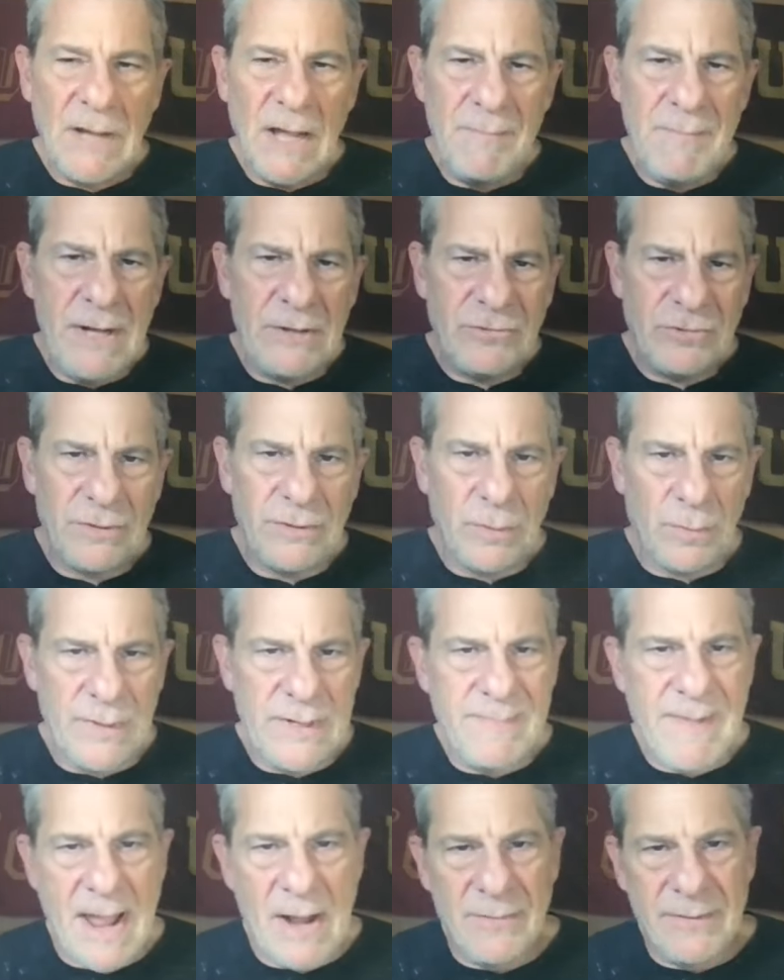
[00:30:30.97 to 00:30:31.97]
I mentioned the
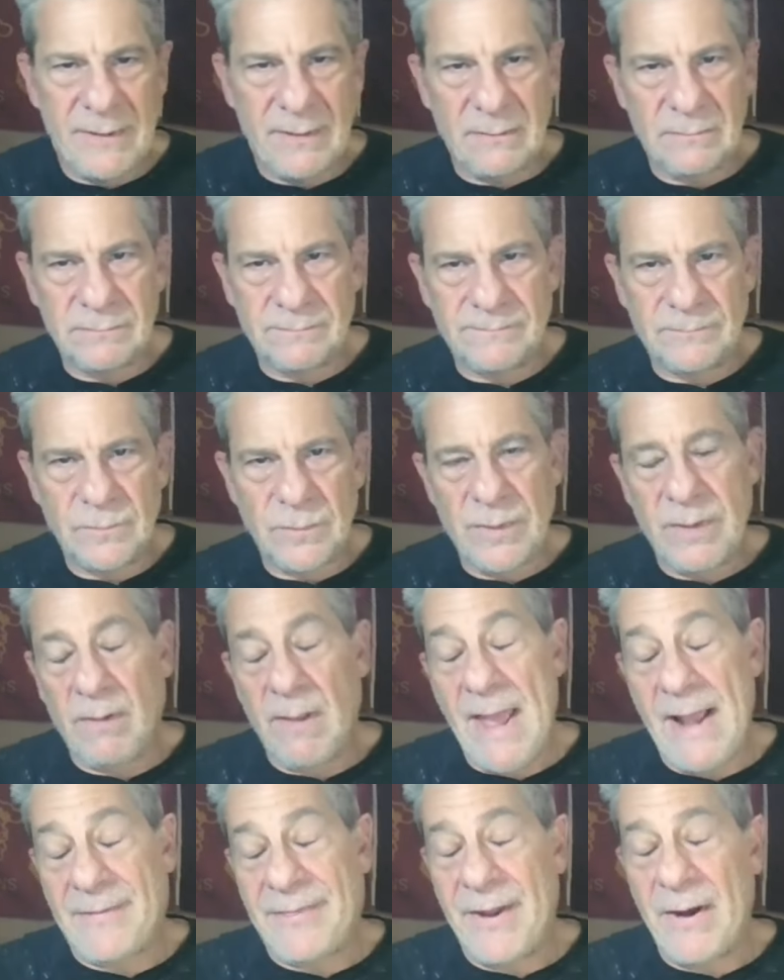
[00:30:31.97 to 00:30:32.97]
rebounding, or the
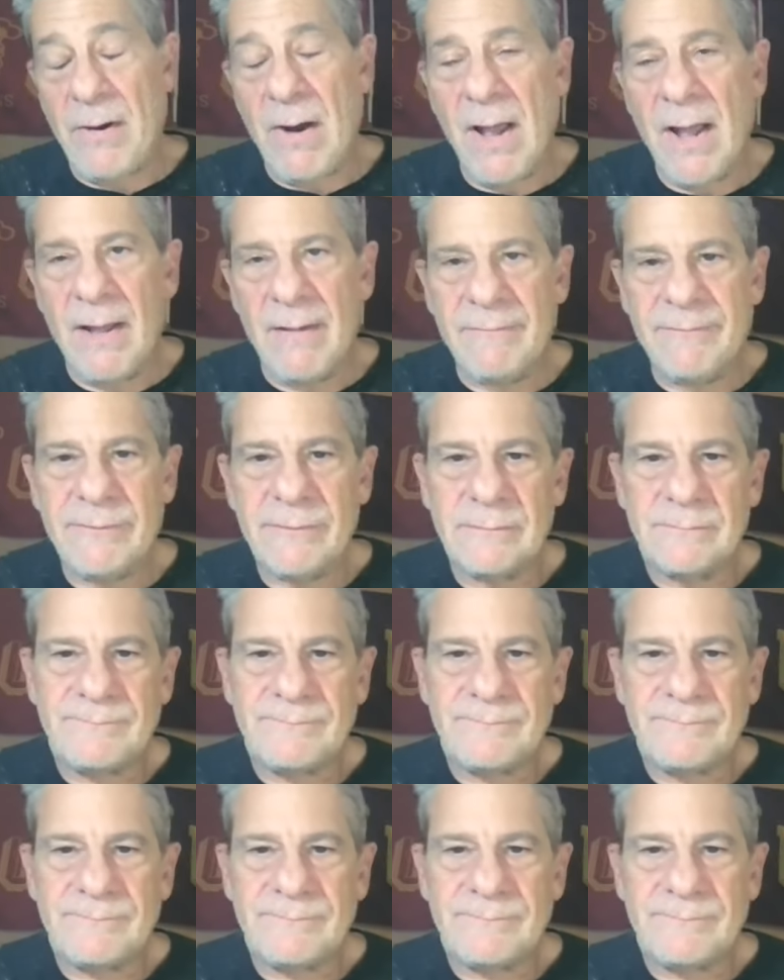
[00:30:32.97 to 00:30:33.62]
lack thereof.